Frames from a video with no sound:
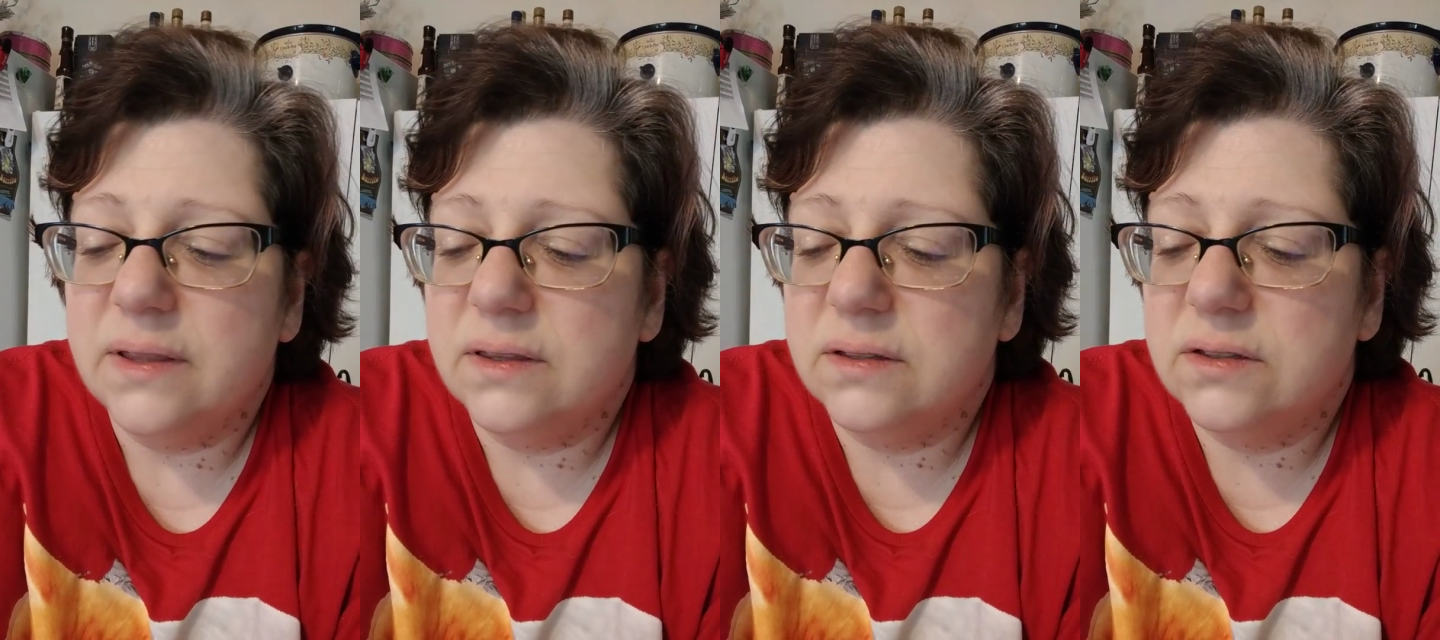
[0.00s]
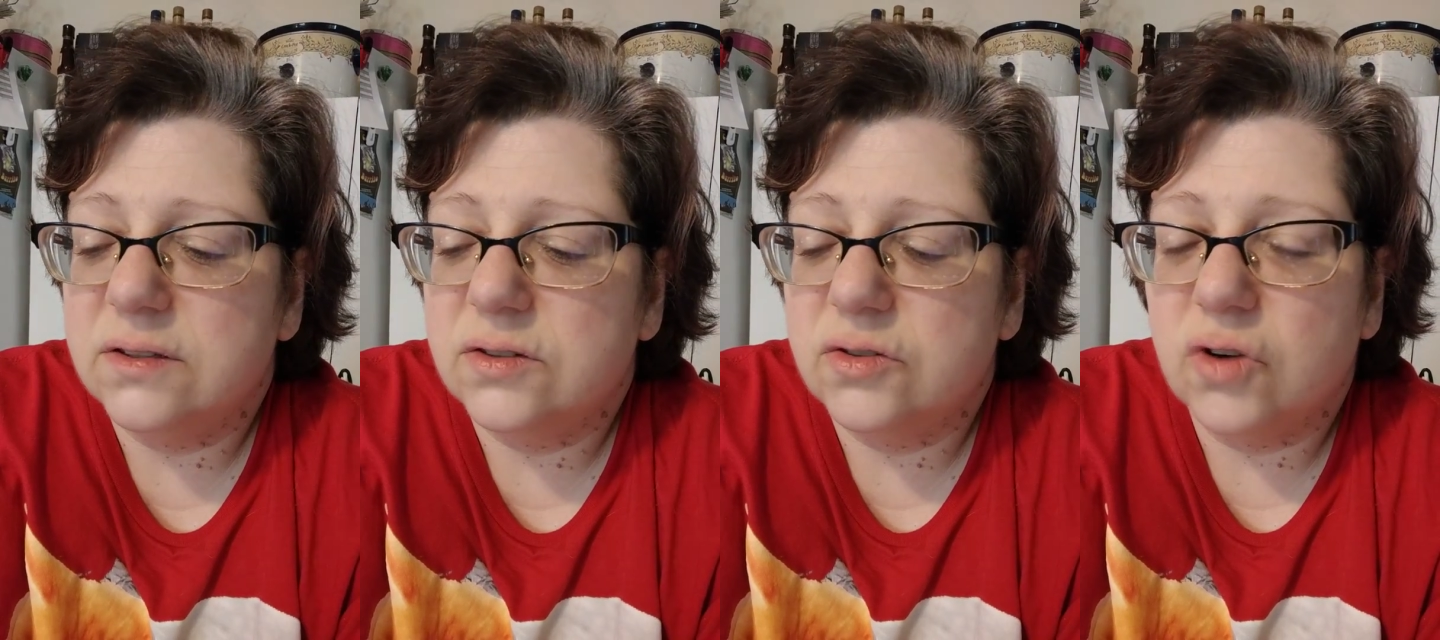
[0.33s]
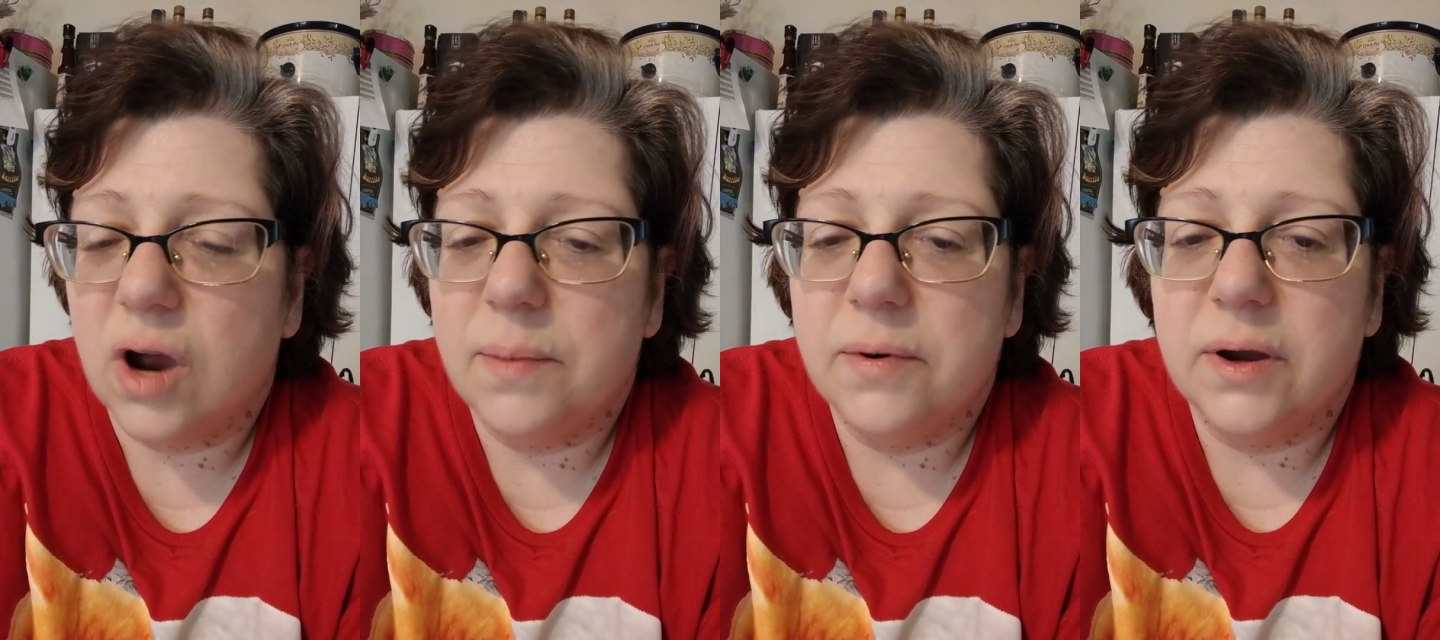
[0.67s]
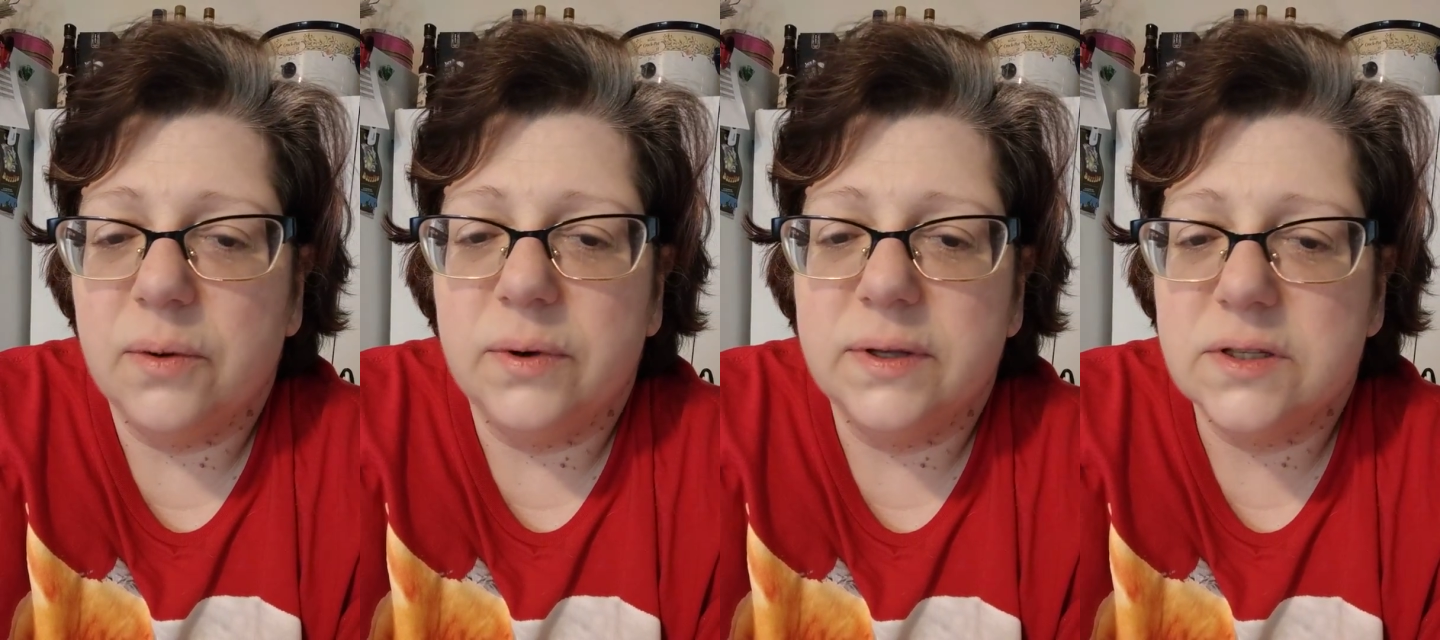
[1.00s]
think the
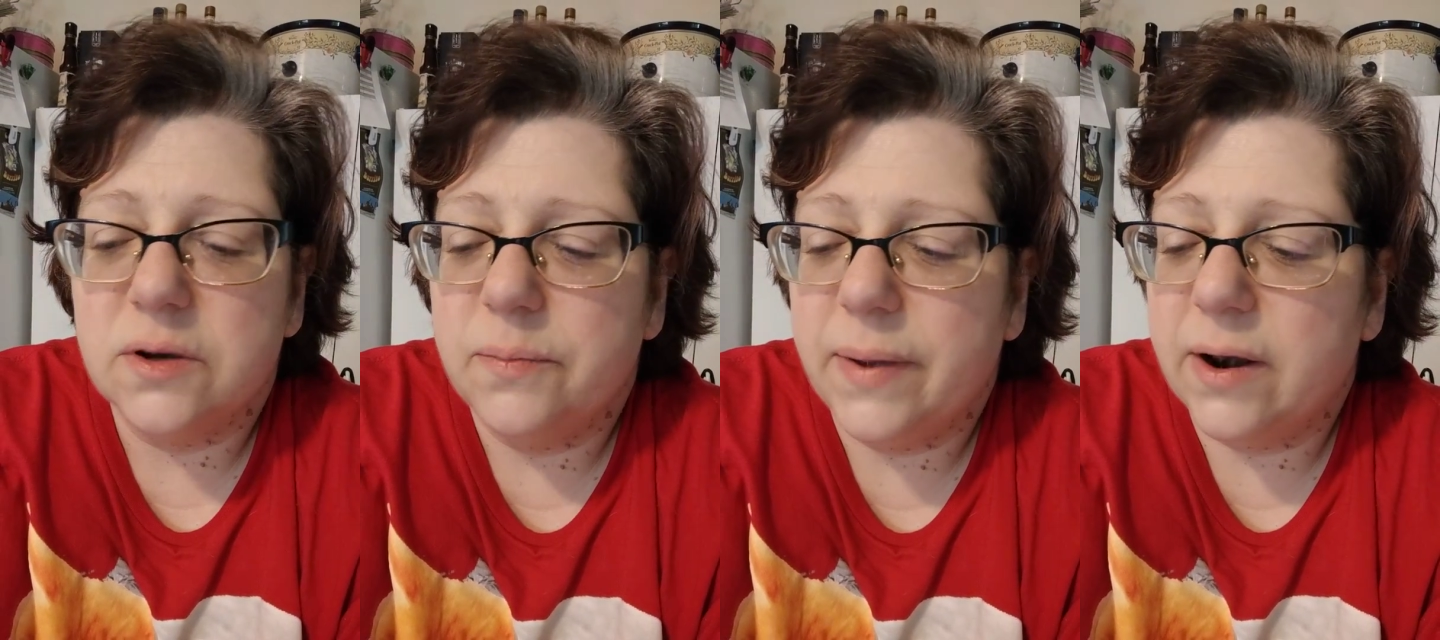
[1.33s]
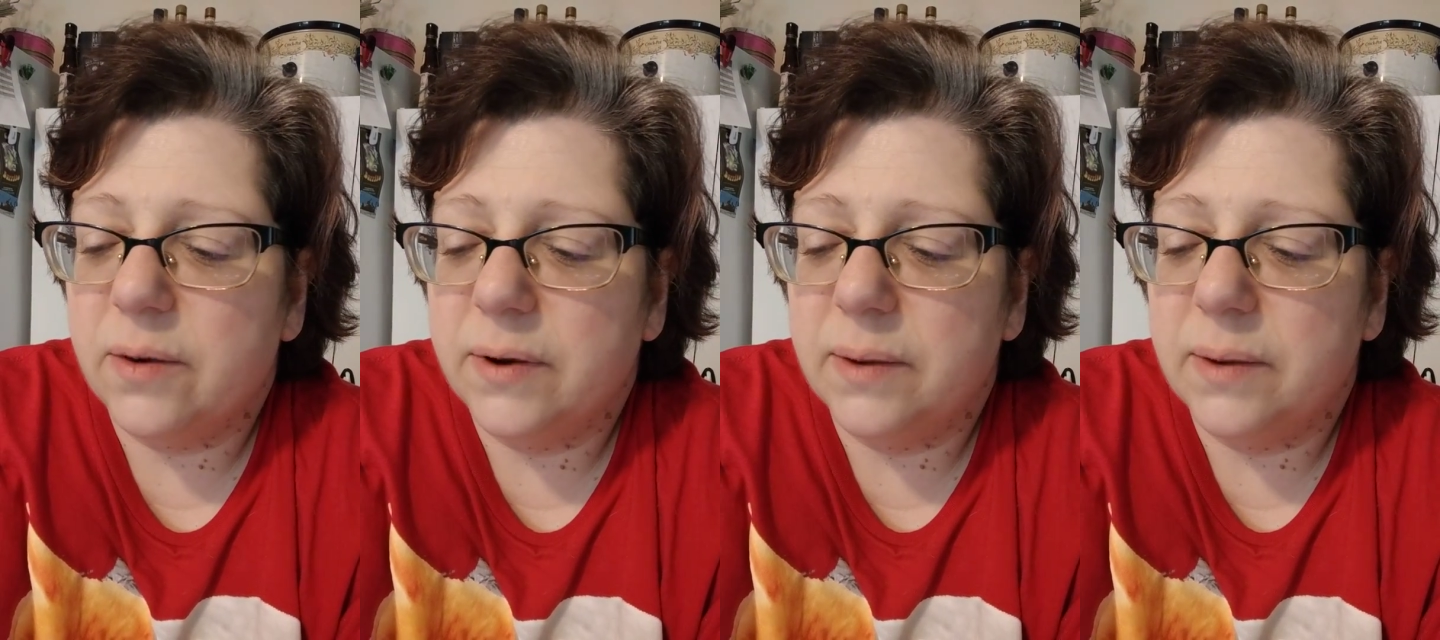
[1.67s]
strawberry ones are better,